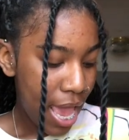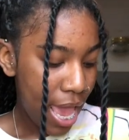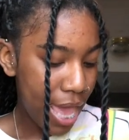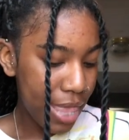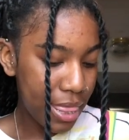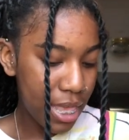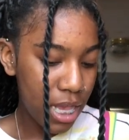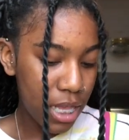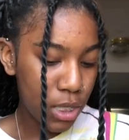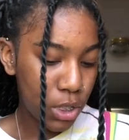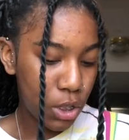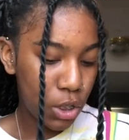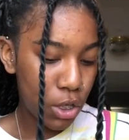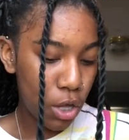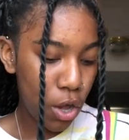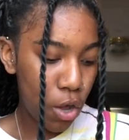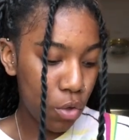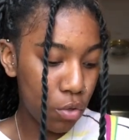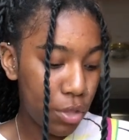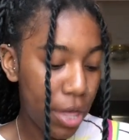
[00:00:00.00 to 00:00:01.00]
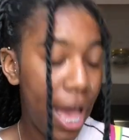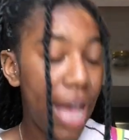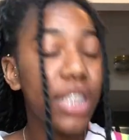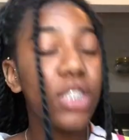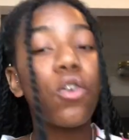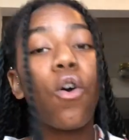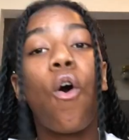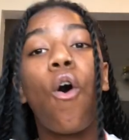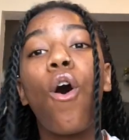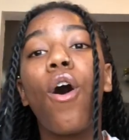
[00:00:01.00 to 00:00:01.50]
And then, so
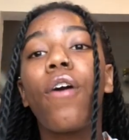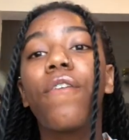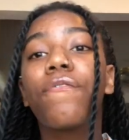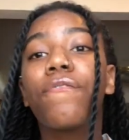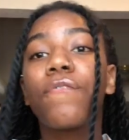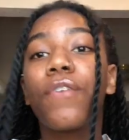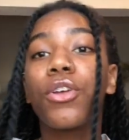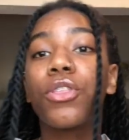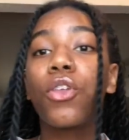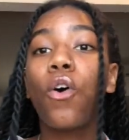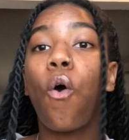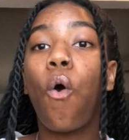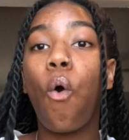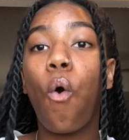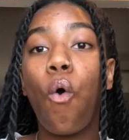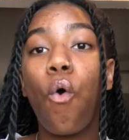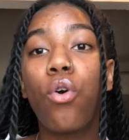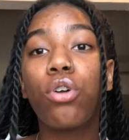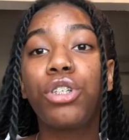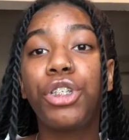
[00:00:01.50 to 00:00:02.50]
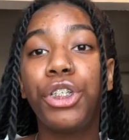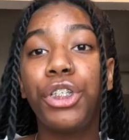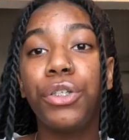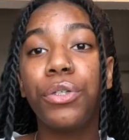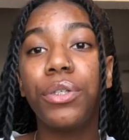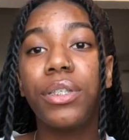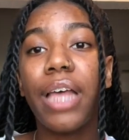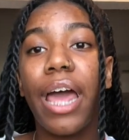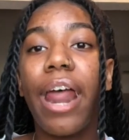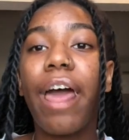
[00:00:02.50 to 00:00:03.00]
that's all for the old
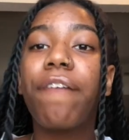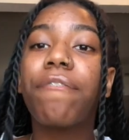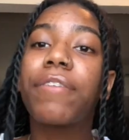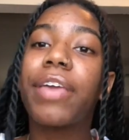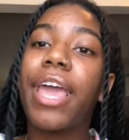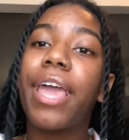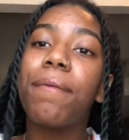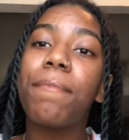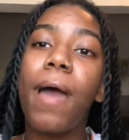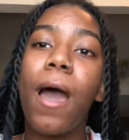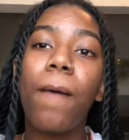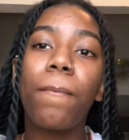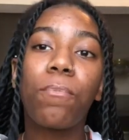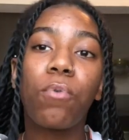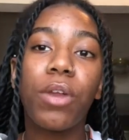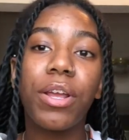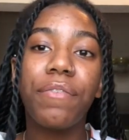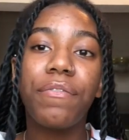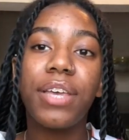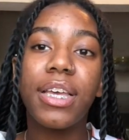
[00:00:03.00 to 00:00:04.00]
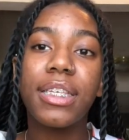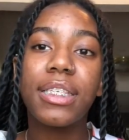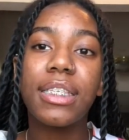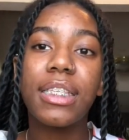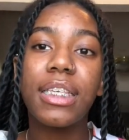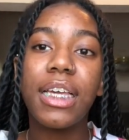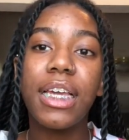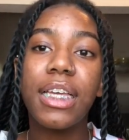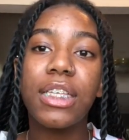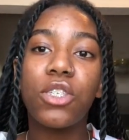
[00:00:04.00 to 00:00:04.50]
shoes that have came out
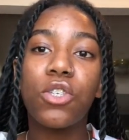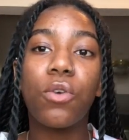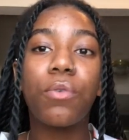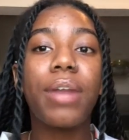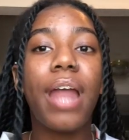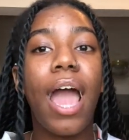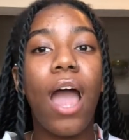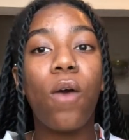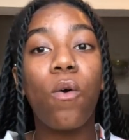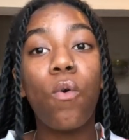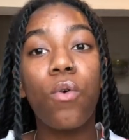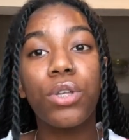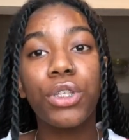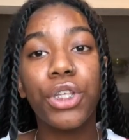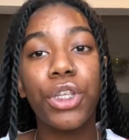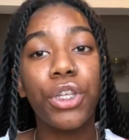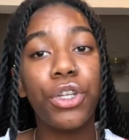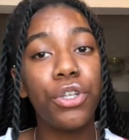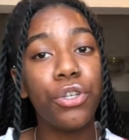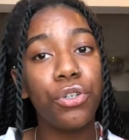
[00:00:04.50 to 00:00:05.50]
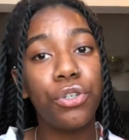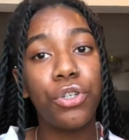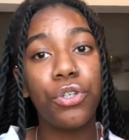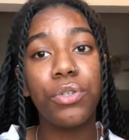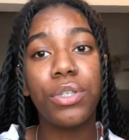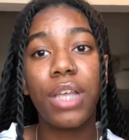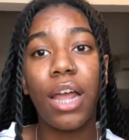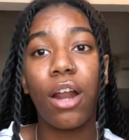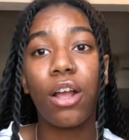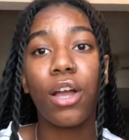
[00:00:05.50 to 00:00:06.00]
previously. So now on to the new
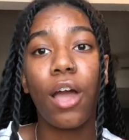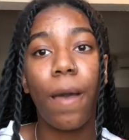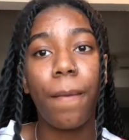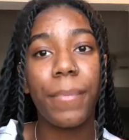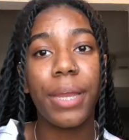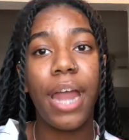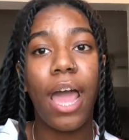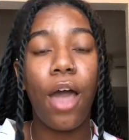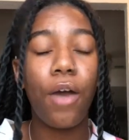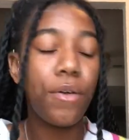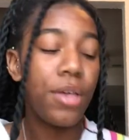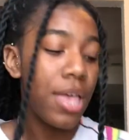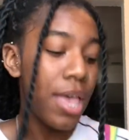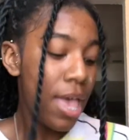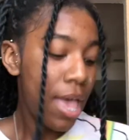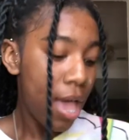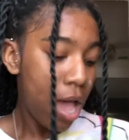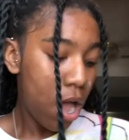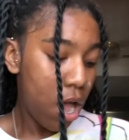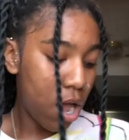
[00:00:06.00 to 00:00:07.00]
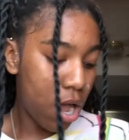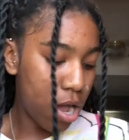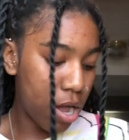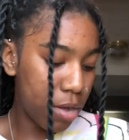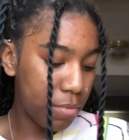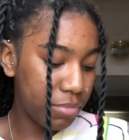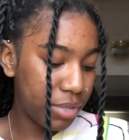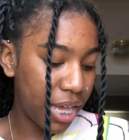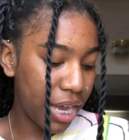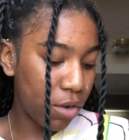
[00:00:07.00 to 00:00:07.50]
shoes that are coming out
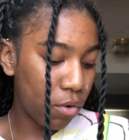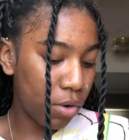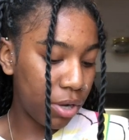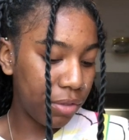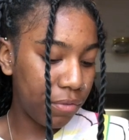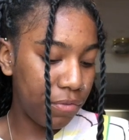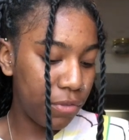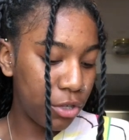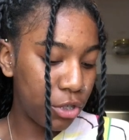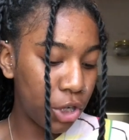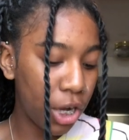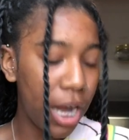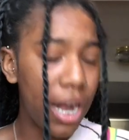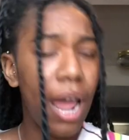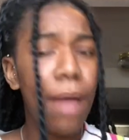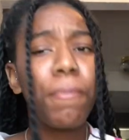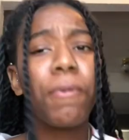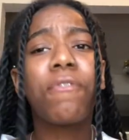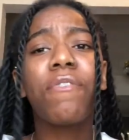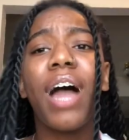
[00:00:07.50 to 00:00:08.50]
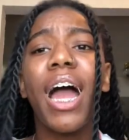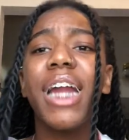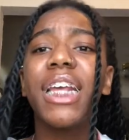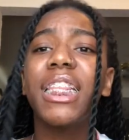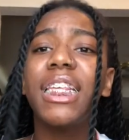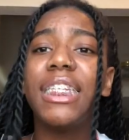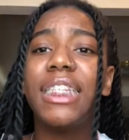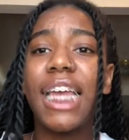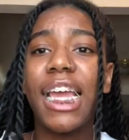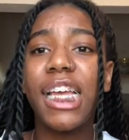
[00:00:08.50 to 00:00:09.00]
later on in the future. And I
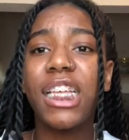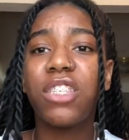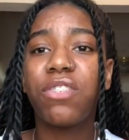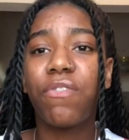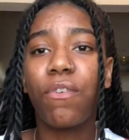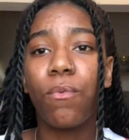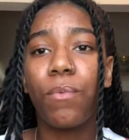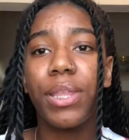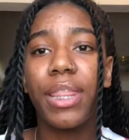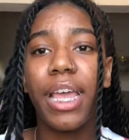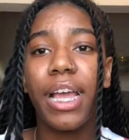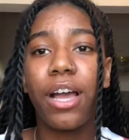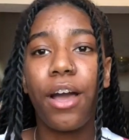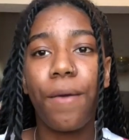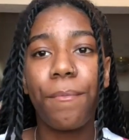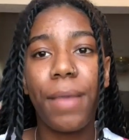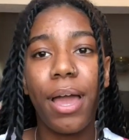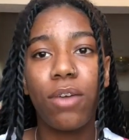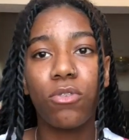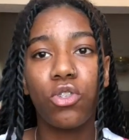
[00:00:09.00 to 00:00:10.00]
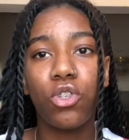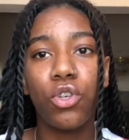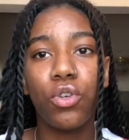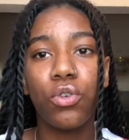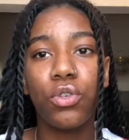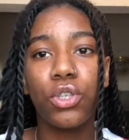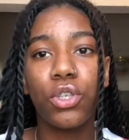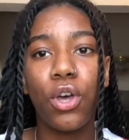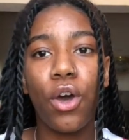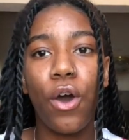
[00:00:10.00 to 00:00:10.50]
provided the dates for when they come out
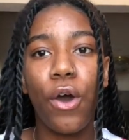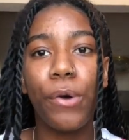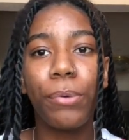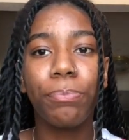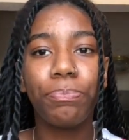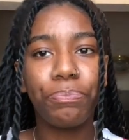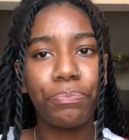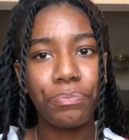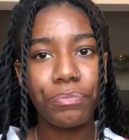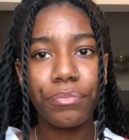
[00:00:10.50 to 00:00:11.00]
too. So